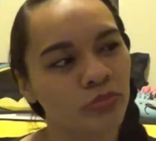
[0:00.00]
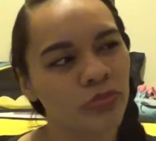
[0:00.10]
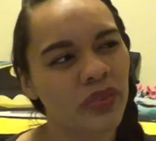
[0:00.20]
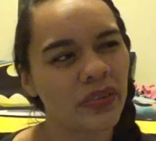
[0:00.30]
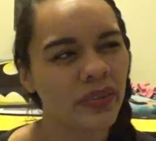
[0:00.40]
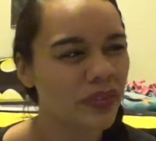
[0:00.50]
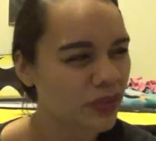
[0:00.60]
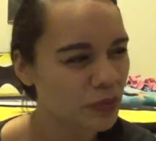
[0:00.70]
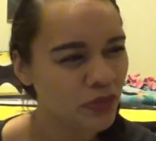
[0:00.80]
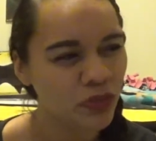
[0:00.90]

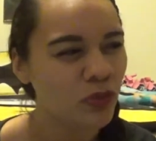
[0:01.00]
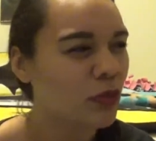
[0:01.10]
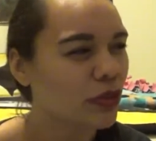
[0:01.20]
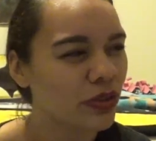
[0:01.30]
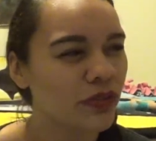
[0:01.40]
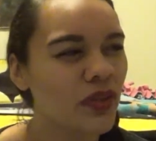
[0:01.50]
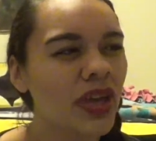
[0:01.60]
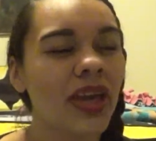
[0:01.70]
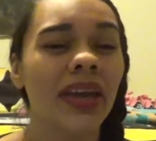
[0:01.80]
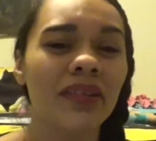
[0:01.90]
some sort of
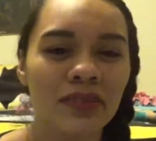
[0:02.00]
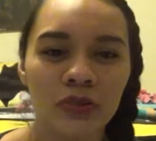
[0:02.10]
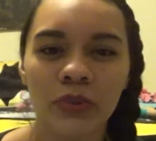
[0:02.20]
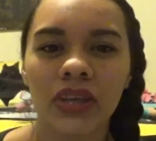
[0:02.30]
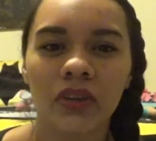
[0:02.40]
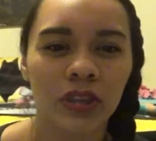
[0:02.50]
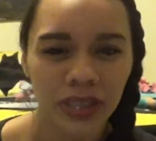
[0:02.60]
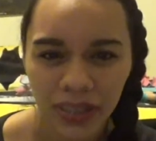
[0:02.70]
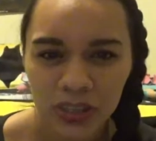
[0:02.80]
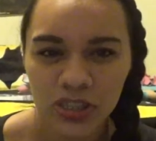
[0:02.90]
history or
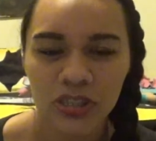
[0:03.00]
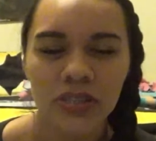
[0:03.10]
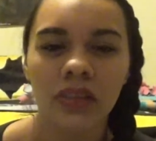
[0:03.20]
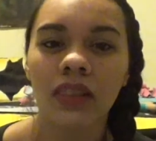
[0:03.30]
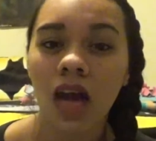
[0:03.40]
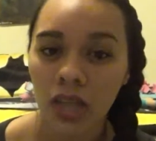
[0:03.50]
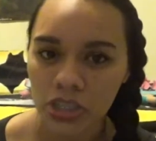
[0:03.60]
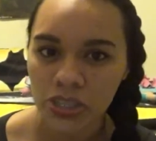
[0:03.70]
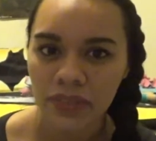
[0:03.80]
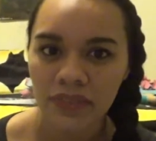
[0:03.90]
connection to the
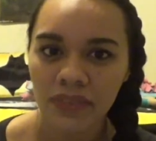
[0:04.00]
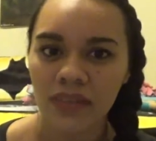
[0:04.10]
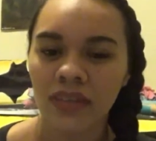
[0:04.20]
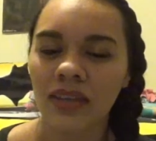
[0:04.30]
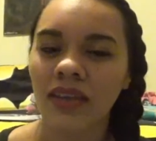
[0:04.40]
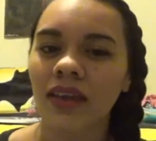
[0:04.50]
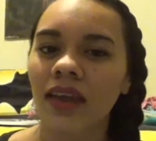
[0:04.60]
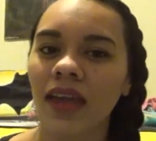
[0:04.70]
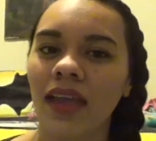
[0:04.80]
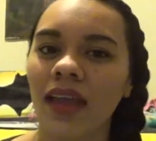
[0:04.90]
lodges,
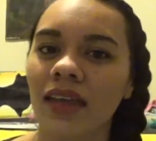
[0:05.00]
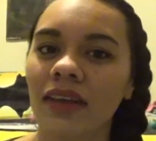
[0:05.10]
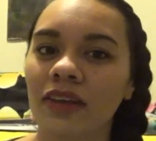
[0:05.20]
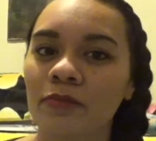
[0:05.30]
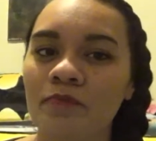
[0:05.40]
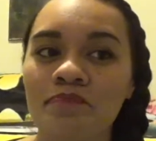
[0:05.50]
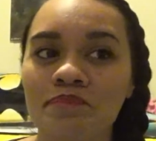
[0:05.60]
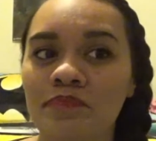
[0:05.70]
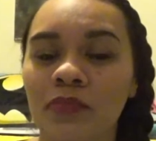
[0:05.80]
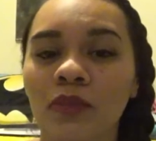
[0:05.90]
and
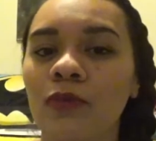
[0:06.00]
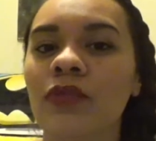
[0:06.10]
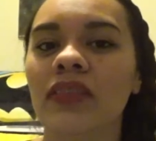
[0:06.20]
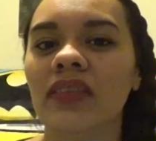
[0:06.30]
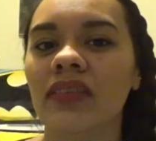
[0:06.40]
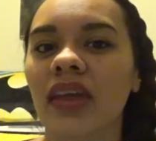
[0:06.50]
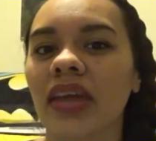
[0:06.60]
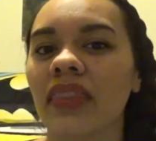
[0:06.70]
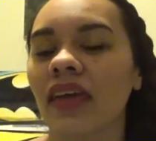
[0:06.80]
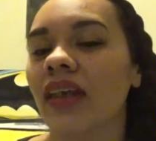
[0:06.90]
who's to
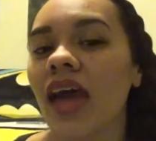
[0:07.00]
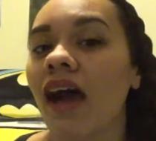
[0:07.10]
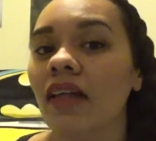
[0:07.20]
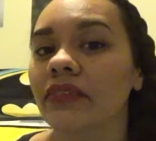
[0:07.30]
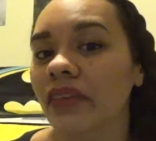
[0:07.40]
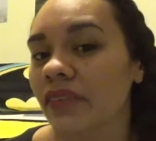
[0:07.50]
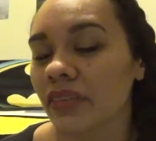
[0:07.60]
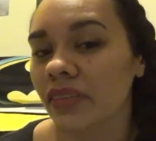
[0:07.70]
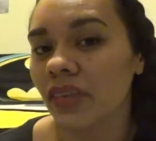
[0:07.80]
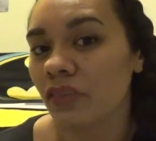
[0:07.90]
say that Hal
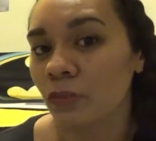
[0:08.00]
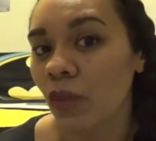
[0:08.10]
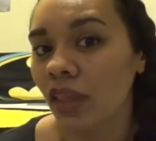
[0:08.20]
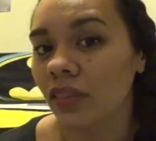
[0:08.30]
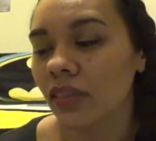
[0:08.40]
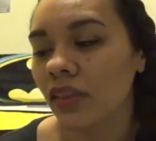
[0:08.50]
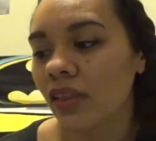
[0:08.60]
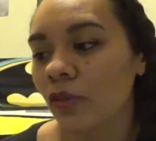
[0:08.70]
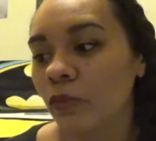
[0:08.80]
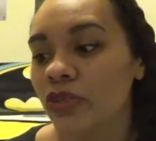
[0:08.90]
doesn't as well?
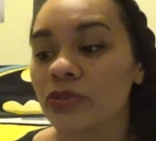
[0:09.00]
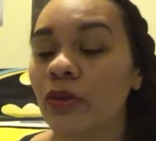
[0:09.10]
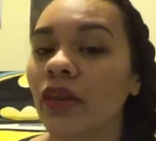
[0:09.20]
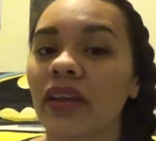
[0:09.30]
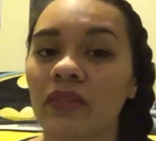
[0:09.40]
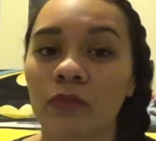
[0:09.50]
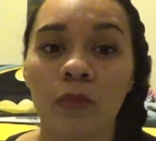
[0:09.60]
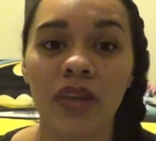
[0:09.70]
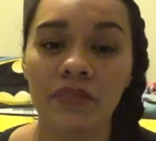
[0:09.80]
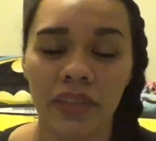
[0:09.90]
We do know that his
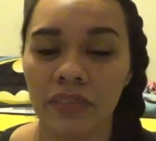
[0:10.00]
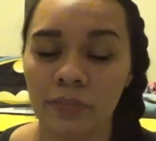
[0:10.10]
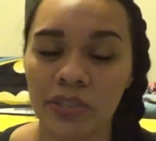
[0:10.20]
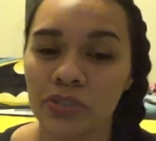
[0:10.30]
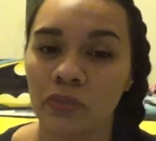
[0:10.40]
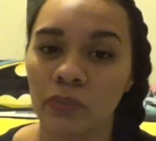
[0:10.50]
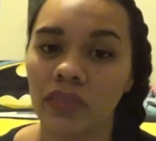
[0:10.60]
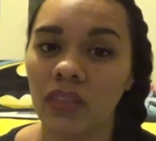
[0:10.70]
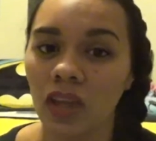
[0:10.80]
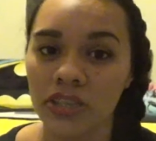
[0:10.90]
wife has some issues with
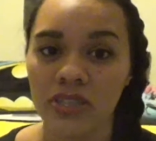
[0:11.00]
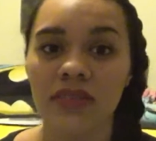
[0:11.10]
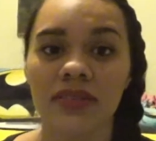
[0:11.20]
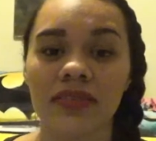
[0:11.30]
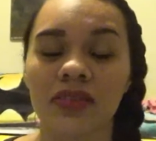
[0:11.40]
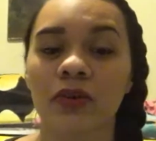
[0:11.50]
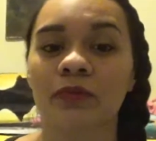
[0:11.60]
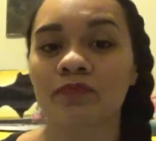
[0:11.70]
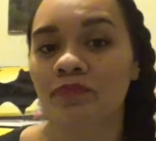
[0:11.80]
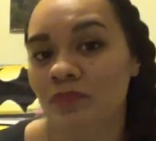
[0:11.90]
the lodges, so
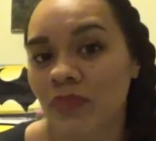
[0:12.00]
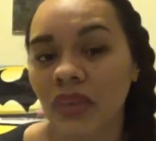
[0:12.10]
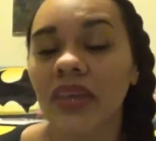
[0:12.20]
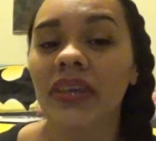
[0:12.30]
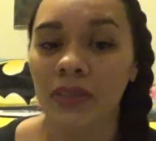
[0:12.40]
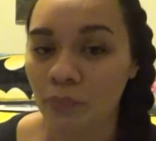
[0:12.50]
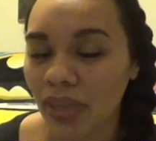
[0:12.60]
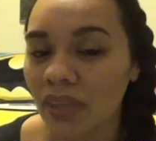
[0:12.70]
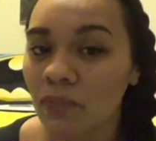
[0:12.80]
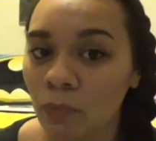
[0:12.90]
he
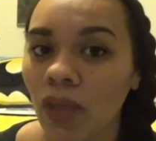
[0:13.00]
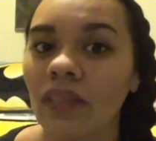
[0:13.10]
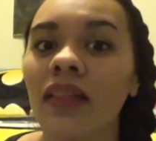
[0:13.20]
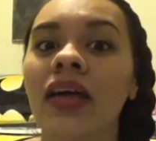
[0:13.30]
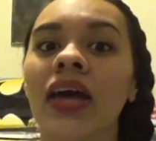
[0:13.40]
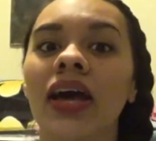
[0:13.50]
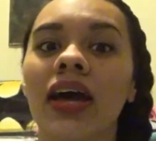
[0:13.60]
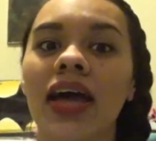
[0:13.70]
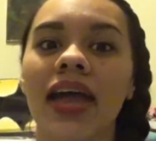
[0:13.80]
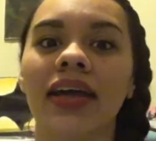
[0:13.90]
may as well,
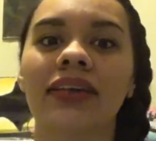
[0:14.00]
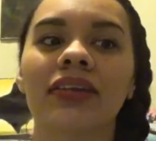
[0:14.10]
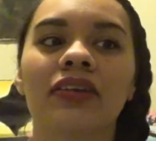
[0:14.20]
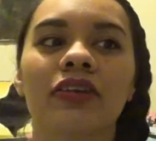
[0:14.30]
and